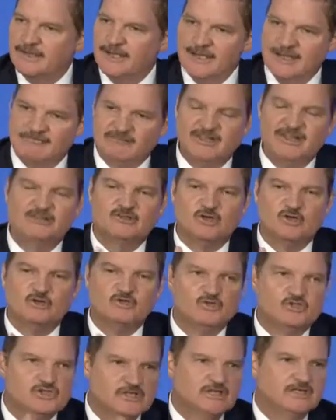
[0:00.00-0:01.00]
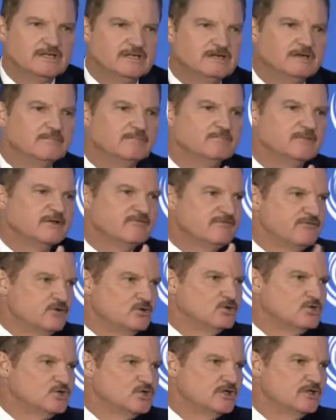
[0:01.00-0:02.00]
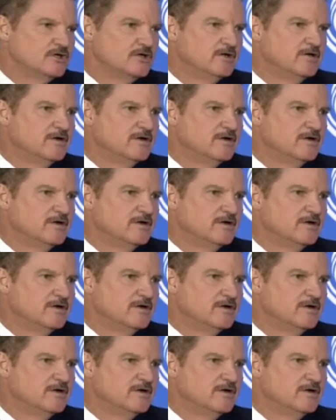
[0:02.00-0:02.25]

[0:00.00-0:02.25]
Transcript: If they don't see the future